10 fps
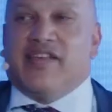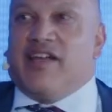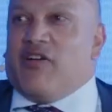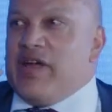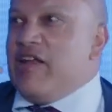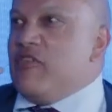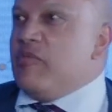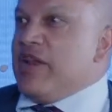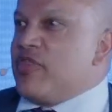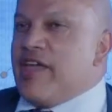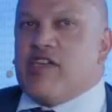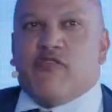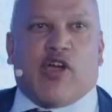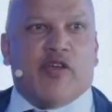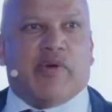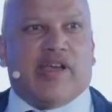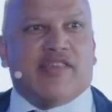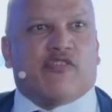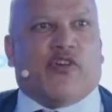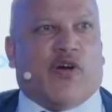All right, everybody, thank you very much
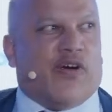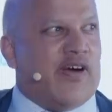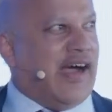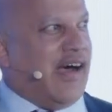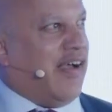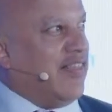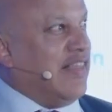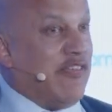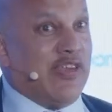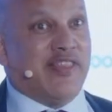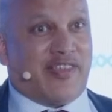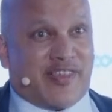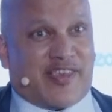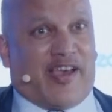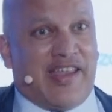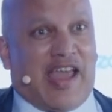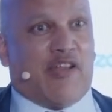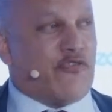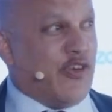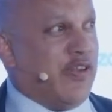for uh, leaving the sun
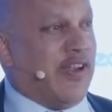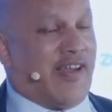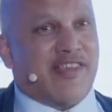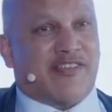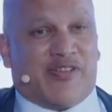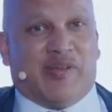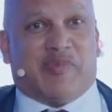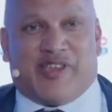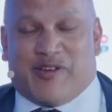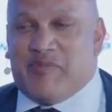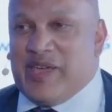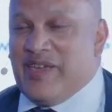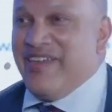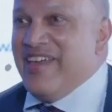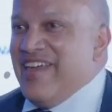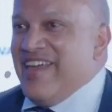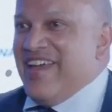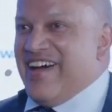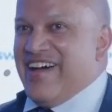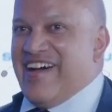and food and ice cream to hear me.
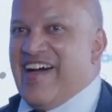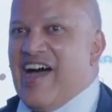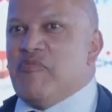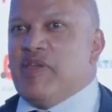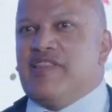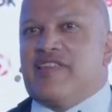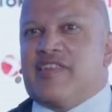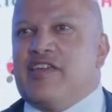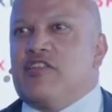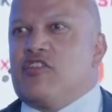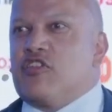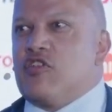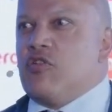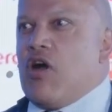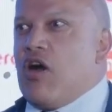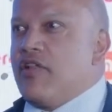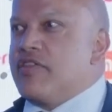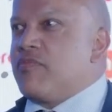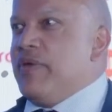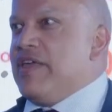Uh, I've been listening to all the
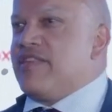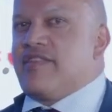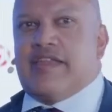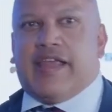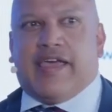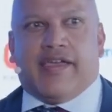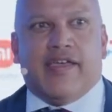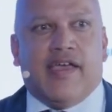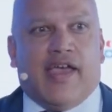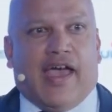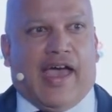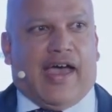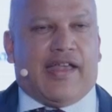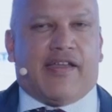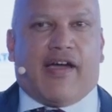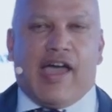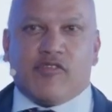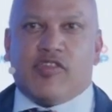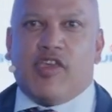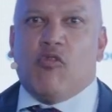speeches today, and I have
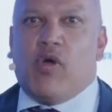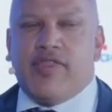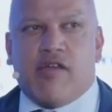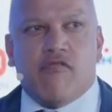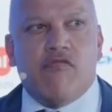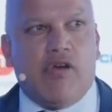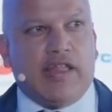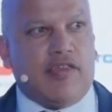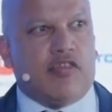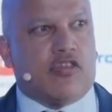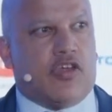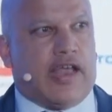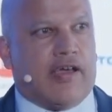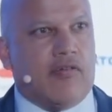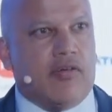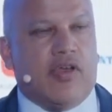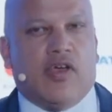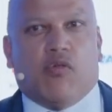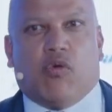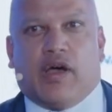to say, one that really stood out
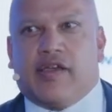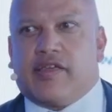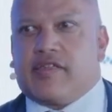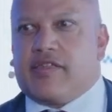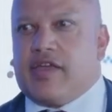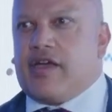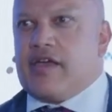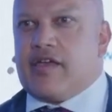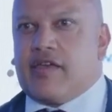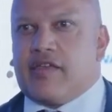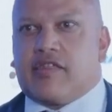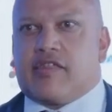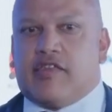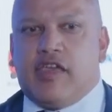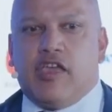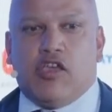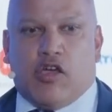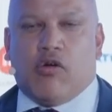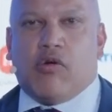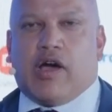was the
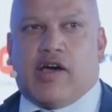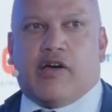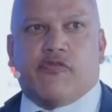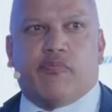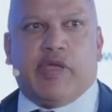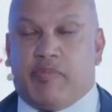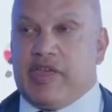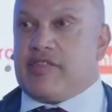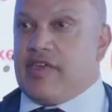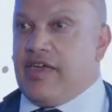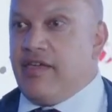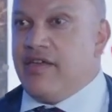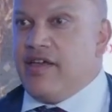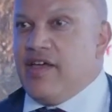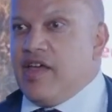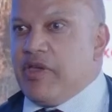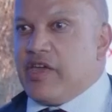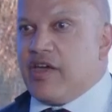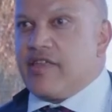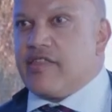CEO of PPC,
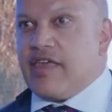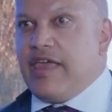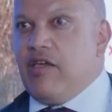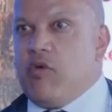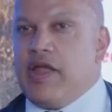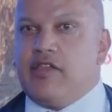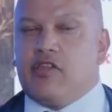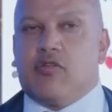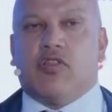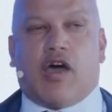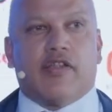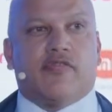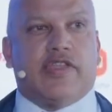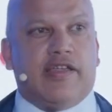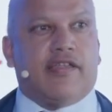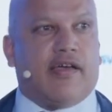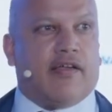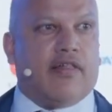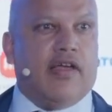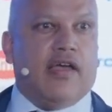because he went into a lot of
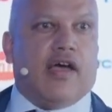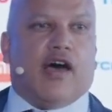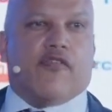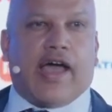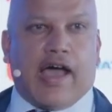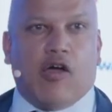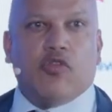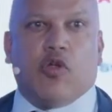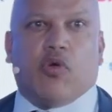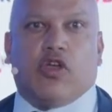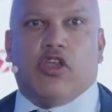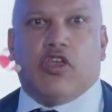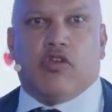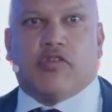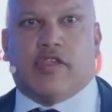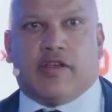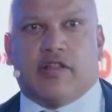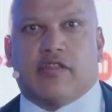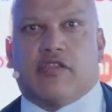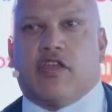detail of how they were going to use
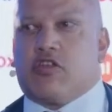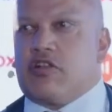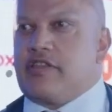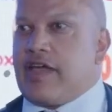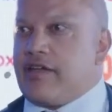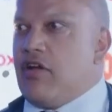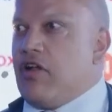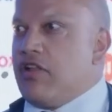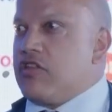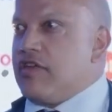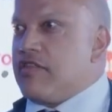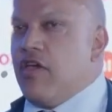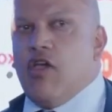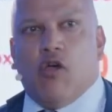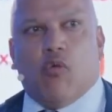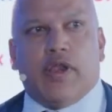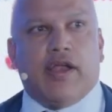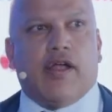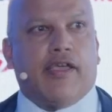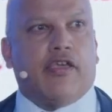digital, digital technologies. What did
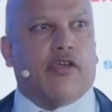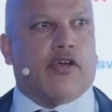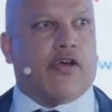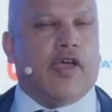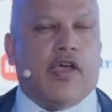I hear?